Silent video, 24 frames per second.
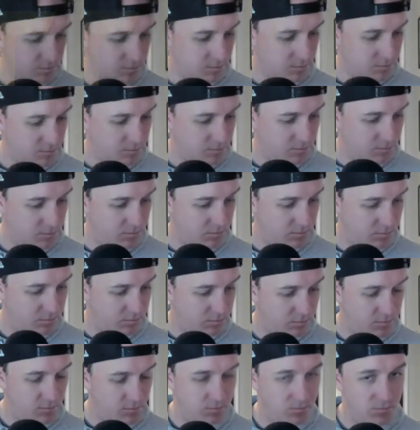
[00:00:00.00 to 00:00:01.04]

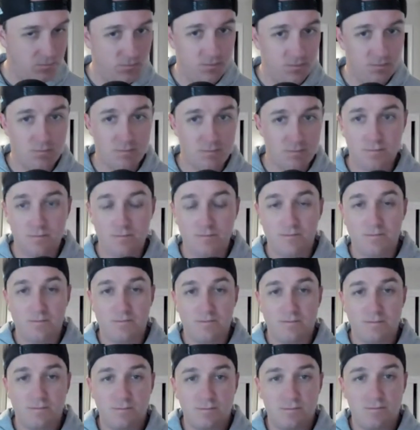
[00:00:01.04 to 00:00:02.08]

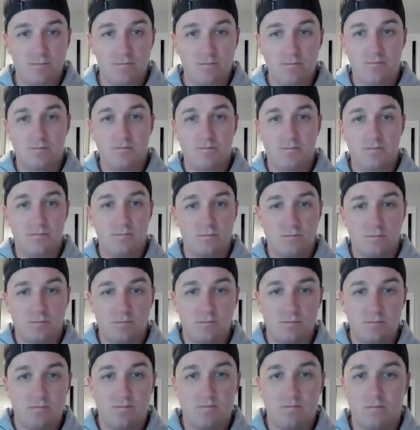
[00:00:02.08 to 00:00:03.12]

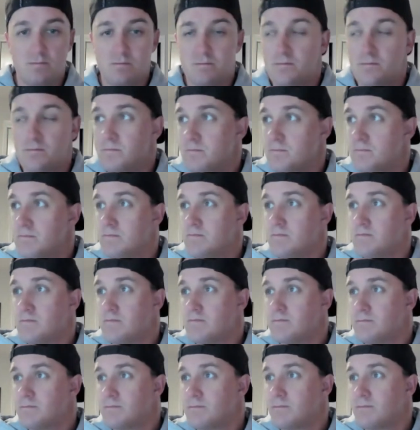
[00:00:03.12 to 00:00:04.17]

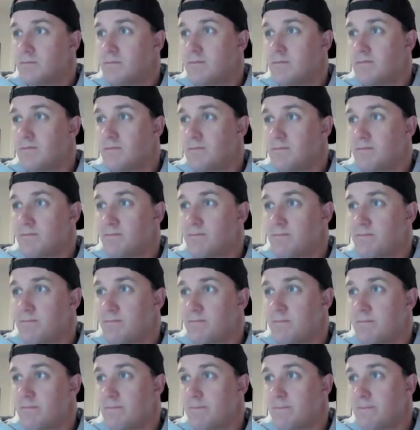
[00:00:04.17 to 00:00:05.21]

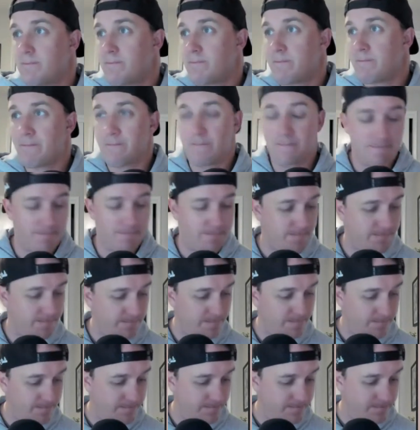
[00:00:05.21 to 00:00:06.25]

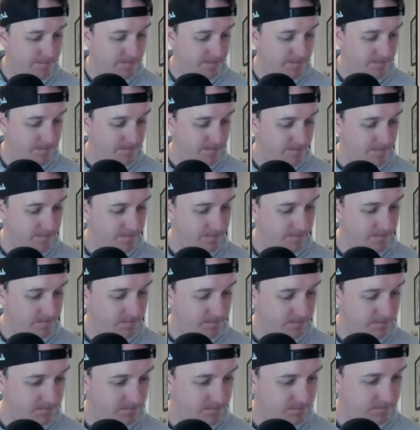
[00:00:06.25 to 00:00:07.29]

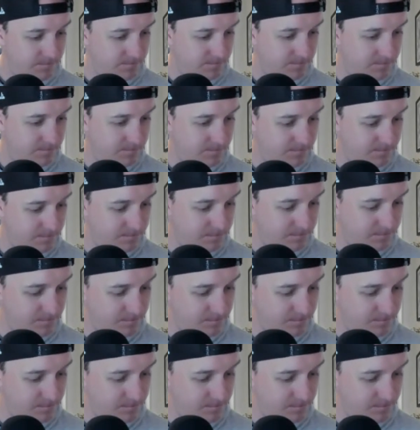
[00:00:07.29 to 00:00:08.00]
This person isn't speaking.